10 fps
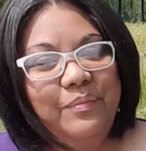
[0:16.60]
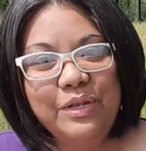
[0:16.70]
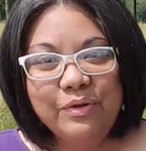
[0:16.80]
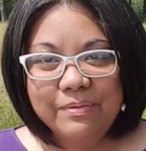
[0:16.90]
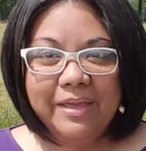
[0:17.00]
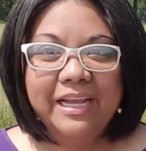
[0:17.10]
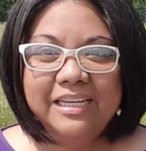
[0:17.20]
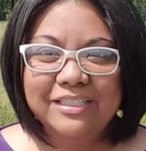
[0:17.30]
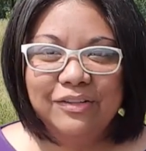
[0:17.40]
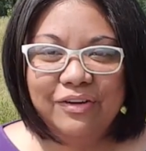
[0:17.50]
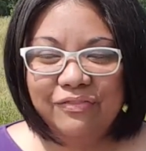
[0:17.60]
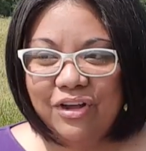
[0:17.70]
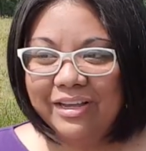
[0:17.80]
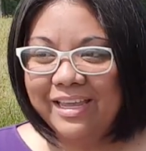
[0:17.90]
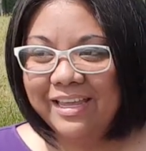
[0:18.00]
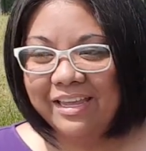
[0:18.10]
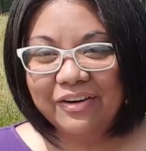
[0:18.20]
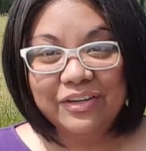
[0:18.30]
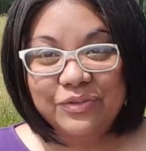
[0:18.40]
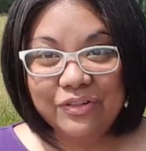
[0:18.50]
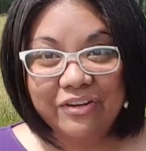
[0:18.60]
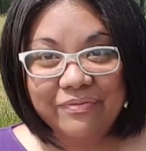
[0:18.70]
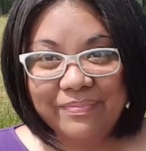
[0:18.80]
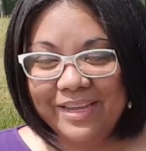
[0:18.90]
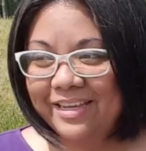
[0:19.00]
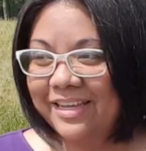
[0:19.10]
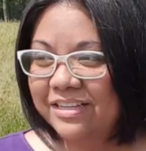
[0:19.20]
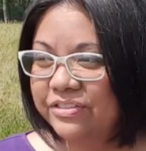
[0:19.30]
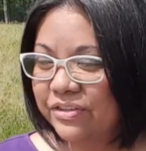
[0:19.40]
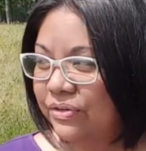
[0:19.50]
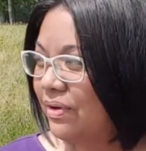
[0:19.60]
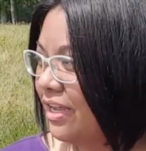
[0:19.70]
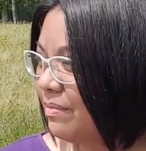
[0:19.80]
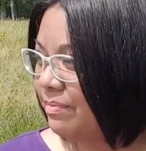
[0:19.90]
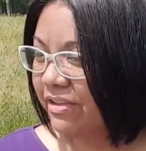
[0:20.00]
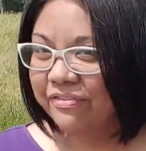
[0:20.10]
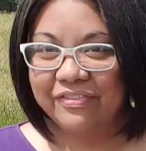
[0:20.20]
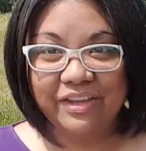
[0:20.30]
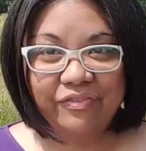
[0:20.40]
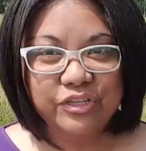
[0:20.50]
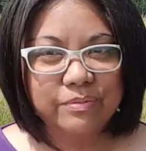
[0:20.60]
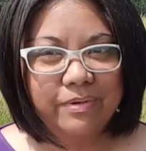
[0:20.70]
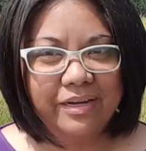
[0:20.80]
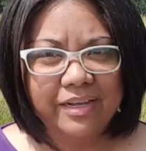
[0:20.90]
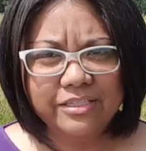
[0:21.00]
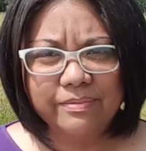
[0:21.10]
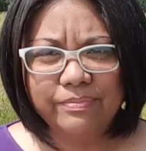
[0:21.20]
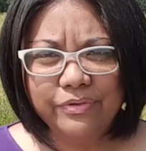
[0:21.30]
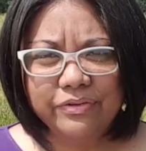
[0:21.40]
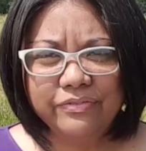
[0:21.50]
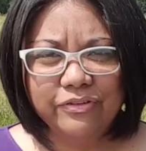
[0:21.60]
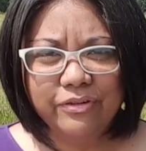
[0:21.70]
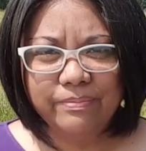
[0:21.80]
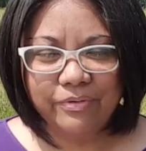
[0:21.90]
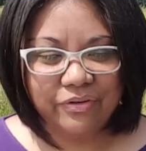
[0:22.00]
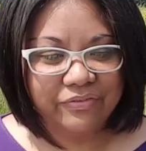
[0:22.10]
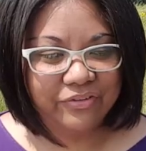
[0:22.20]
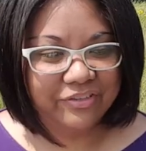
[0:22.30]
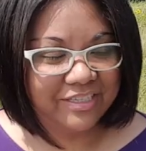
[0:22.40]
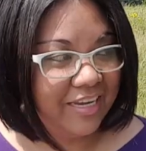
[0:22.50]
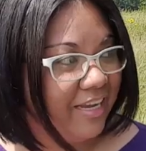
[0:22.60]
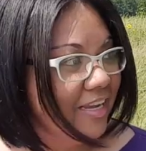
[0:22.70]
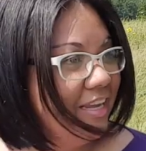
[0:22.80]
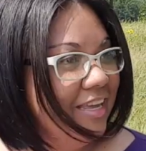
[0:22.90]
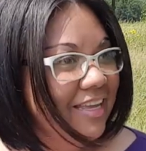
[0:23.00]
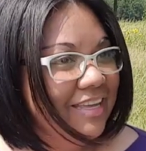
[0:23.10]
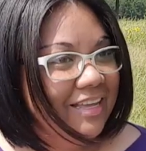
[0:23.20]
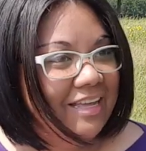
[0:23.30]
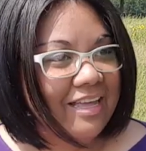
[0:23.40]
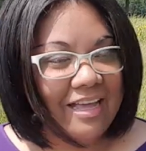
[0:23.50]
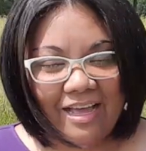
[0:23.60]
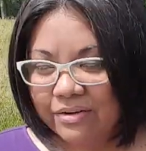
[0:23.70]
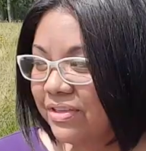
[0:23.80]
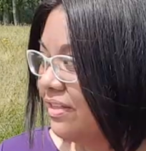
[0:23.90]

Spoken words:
In Winnipeg, I did a lot of walking here. I do a lot of biking. So I am at my favorite spot. It's a beautiful, beautiful day. I don't